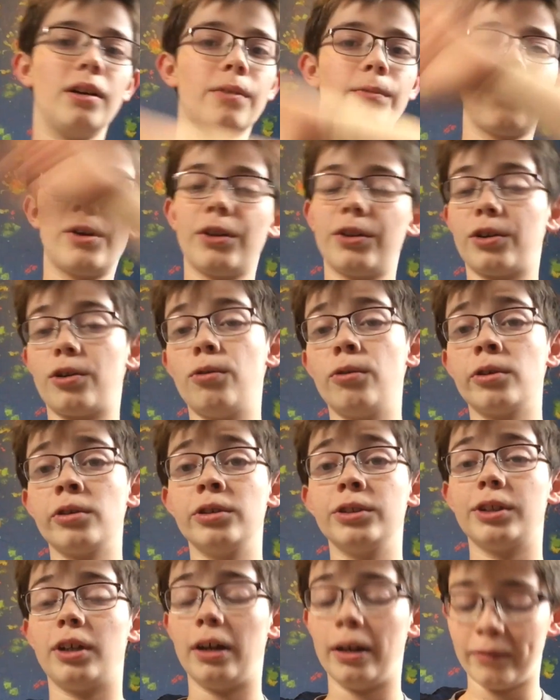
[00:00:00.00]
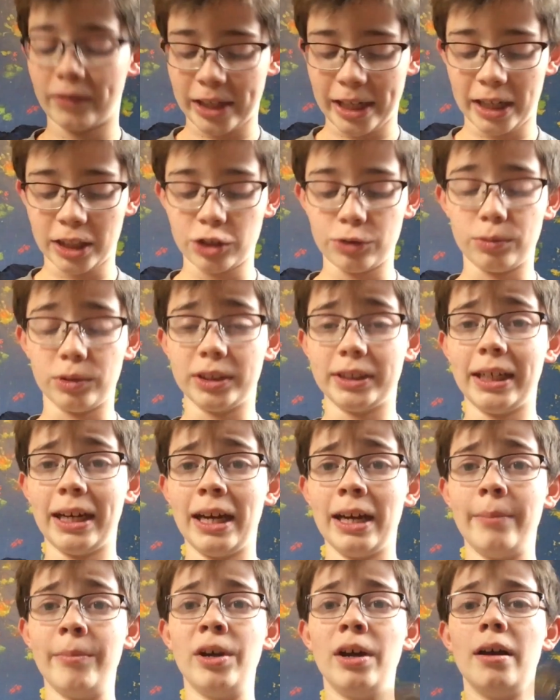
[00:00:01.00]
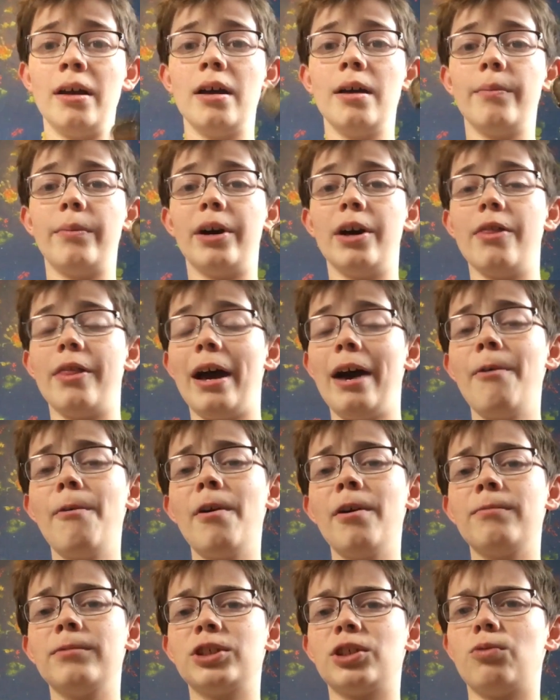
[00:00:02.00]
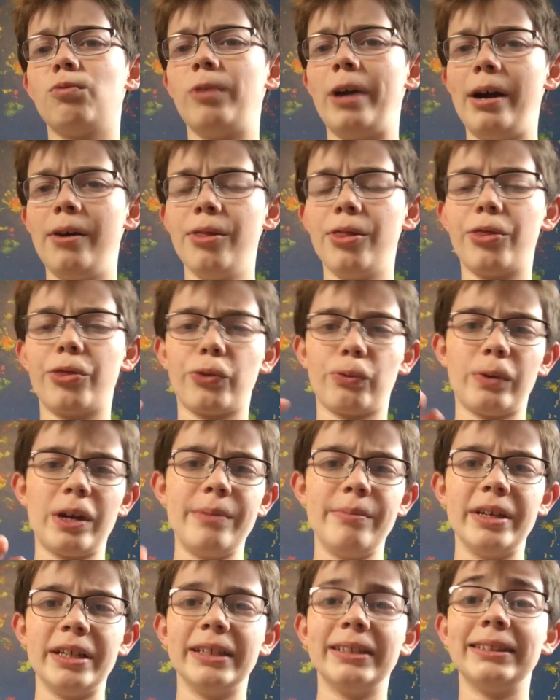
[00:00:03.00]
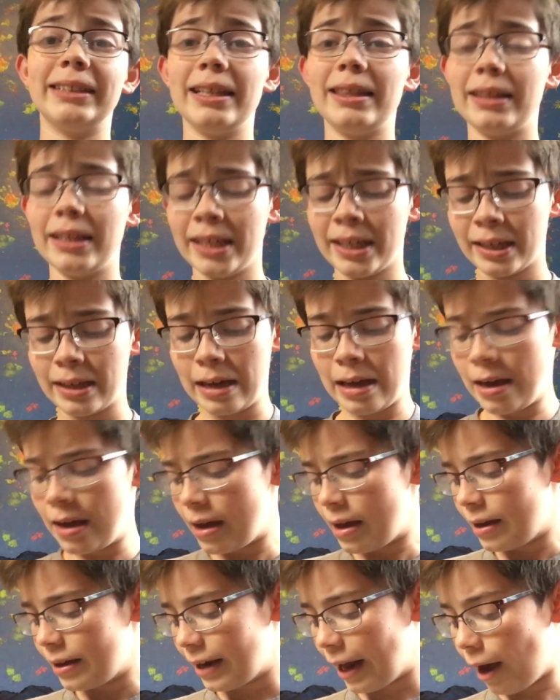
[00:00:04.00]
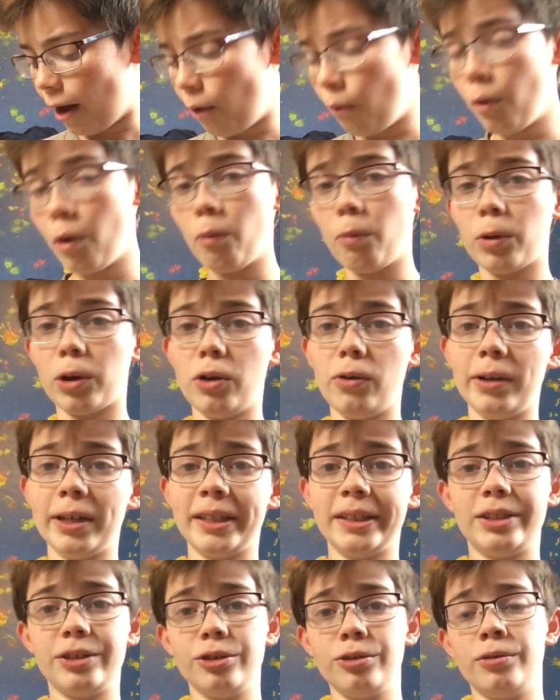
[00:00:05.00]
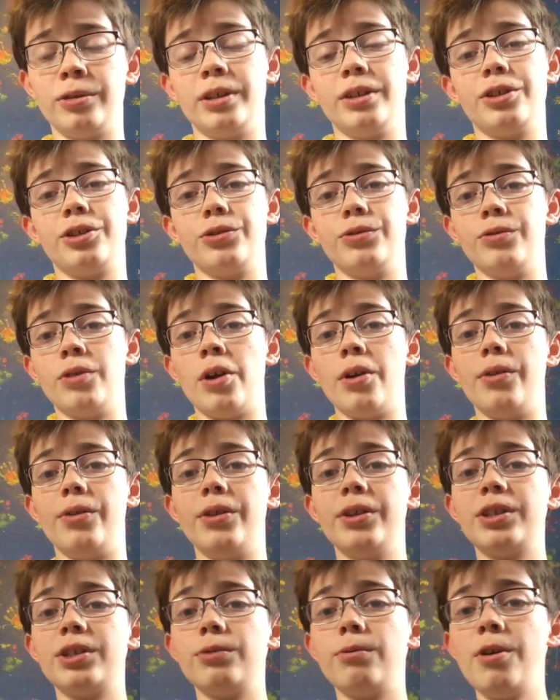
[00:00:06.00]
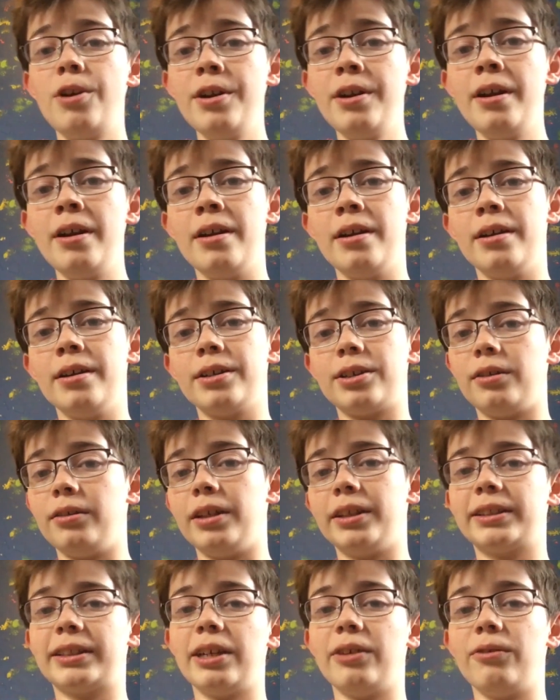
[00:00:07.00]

on one of the corners I'll have the actual time. But that one was around 3 minutes, I think. Now we're going to do this one. So let's